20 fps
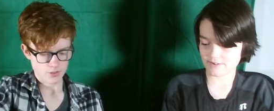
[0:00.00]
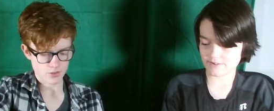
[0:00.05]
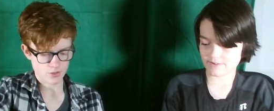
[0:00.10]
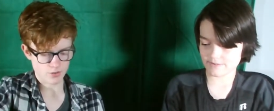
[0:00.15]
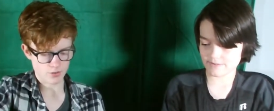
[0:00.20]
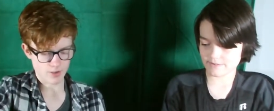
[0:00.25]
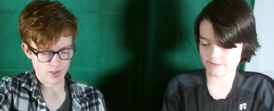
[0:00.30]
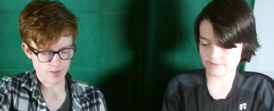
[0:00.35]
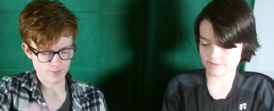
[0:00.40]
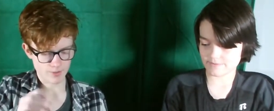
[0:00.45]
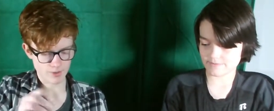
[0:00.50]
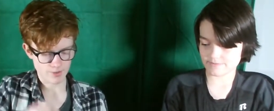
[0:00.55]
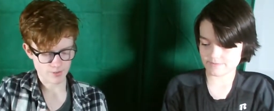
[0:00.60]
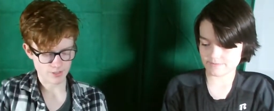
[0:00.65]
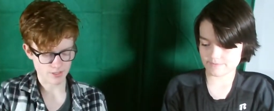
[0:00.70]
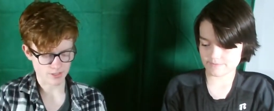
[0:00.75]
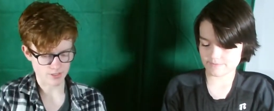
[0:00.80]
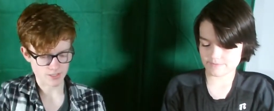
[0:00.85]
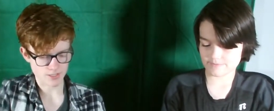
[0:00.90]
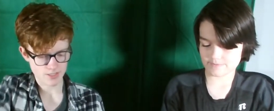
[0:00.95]
Speaker 1: So I'm going to
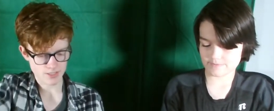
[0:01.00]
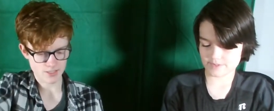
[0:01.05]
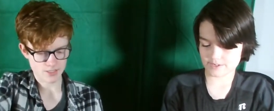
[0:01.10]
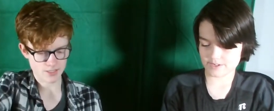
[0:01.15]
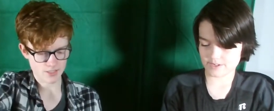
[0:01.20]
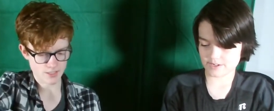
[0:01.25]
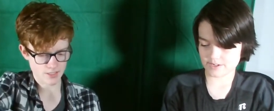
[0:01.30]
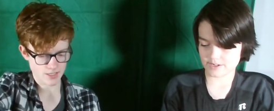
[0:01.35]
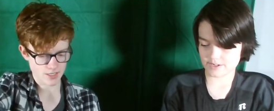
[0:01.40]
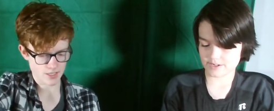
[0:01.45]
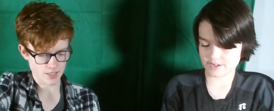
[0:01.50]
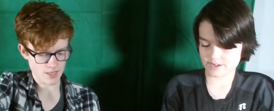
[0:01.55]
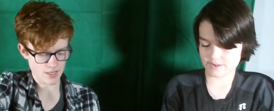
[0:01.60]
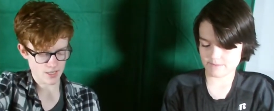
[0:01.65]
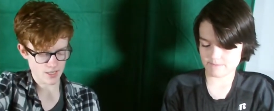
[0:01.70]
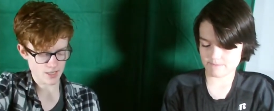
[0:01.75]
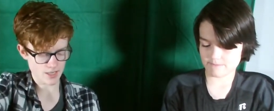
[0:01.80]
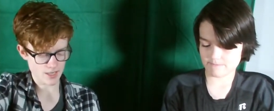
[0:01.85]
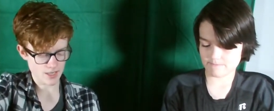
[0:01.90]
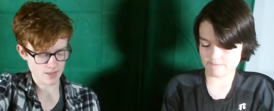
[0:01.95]

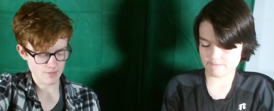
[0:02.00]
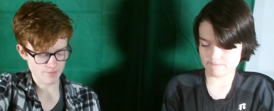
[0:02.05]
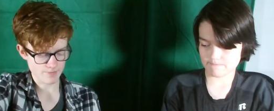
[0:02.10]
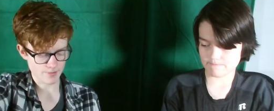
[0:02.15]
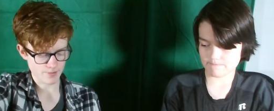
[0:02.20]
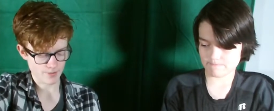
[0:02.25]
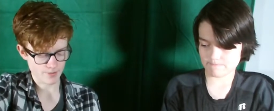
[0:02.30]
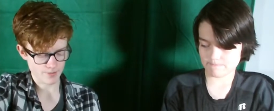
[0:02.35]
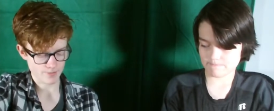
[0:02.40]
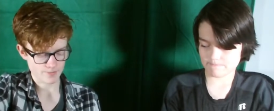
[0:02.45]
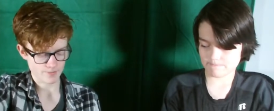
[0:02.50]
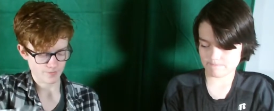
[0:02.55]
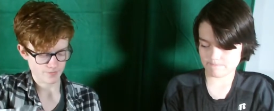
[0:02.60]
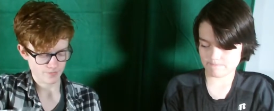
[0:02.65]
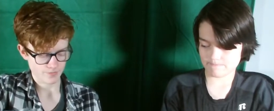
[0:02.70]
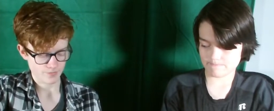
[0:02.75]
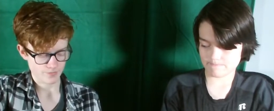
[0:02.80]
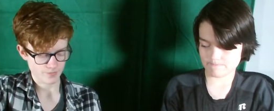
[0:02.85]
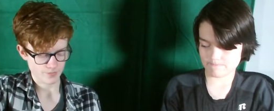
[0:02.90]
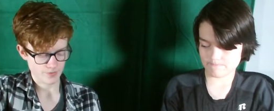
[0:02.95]
skip,
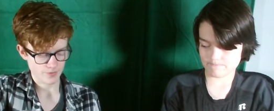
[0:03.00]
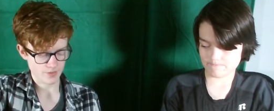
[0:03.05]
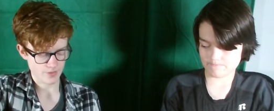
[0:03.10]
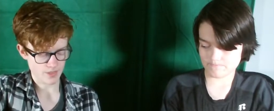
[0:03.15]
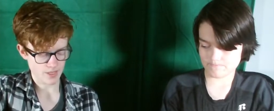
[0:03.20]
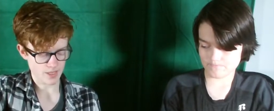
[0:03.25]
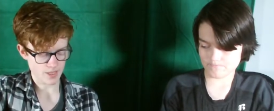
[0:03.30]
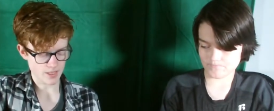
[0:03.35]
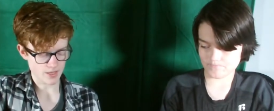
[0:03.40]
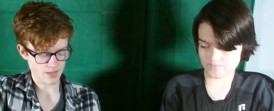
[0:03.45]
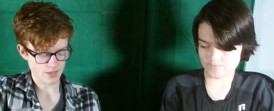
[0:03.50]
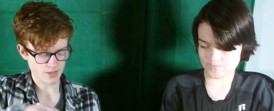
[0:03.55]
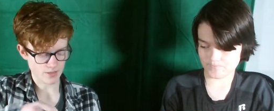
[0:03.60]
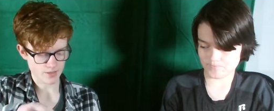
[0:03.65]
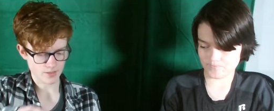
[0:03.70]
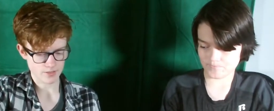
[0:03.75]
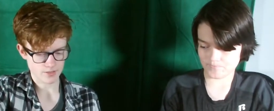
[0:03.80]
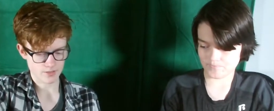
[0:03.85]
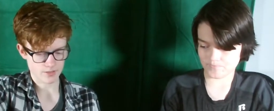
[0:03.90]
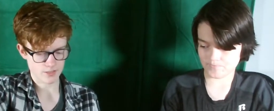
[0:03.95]
then
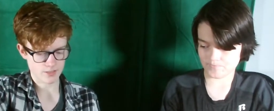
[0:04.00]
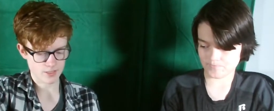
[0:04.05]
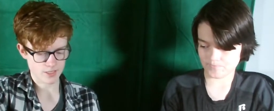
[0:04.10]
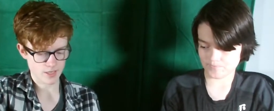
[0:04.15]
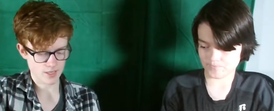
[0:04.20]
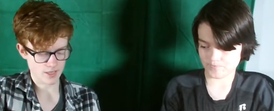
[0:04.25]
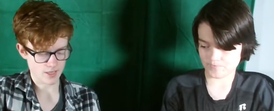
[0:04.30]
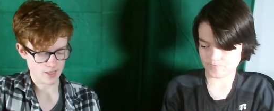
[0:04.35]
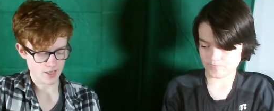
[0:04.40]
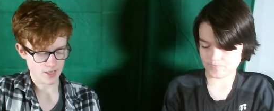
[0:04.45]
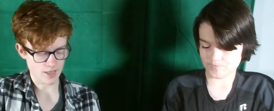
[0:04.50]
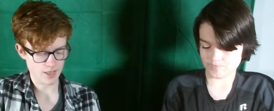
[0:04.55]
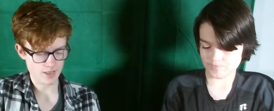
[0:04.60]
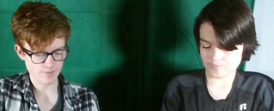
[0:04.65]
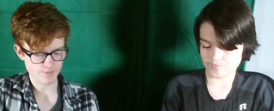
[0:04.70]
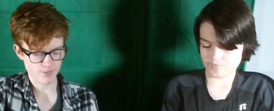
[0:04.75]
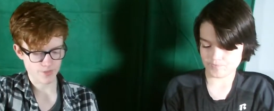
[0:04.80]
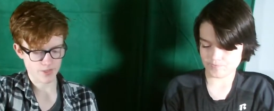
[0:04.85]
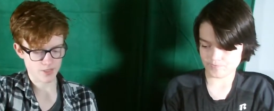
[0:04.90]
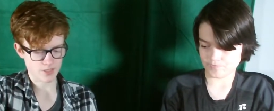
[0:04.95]
skip,
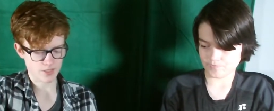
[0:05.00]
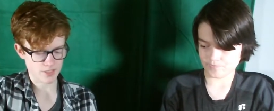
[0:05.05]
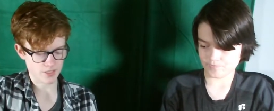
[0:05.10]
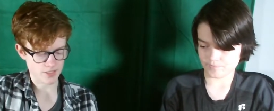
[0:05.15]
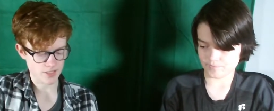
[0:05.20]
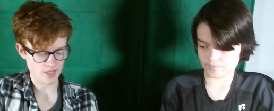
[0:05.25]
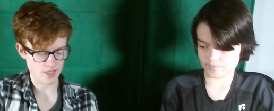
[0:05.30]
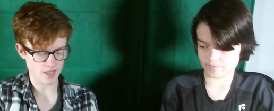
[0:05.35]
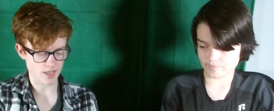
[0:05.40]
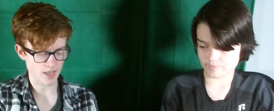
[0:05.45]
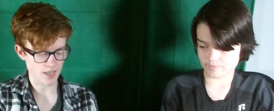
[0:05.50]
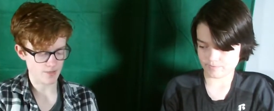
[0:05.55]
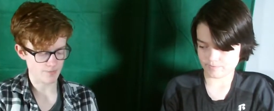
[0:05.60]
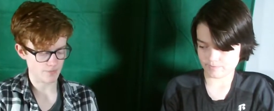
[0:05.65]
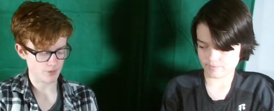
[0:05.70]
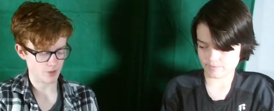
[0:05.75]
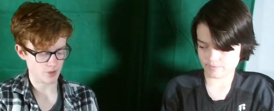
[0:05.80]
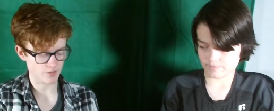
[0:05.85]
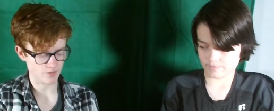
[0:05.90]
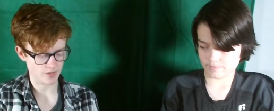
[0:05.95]
then skip. Do
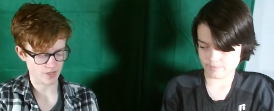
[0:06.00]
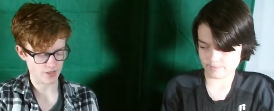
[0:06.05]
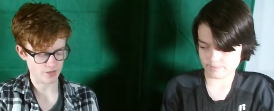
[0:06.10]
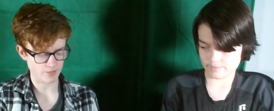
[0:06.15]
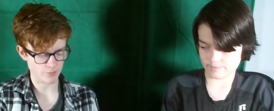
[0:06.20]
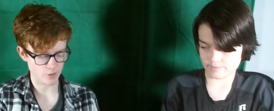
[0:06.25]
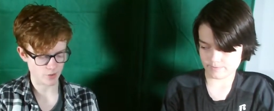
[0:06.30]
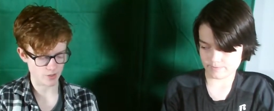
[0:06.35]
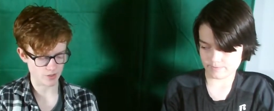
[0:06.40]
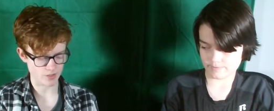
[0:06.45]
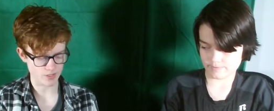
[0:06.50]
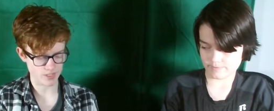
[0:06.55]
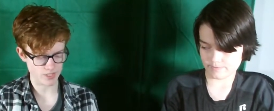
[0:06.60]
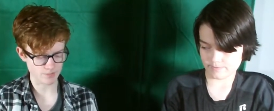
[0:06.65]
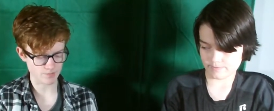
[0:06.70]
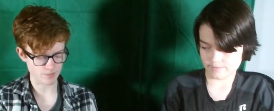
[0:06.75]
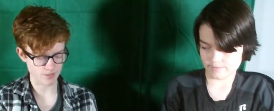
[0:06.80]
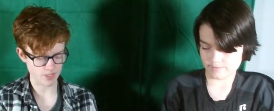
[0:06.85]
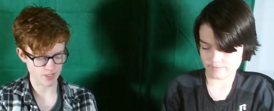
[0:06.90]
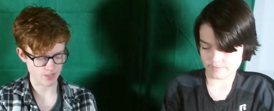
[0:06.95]
I have anything more
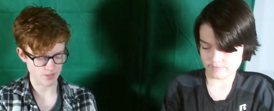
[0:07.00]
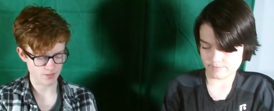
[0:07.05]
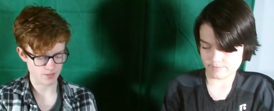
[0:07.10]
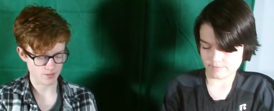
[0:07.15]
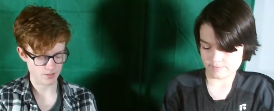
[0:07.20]
skips?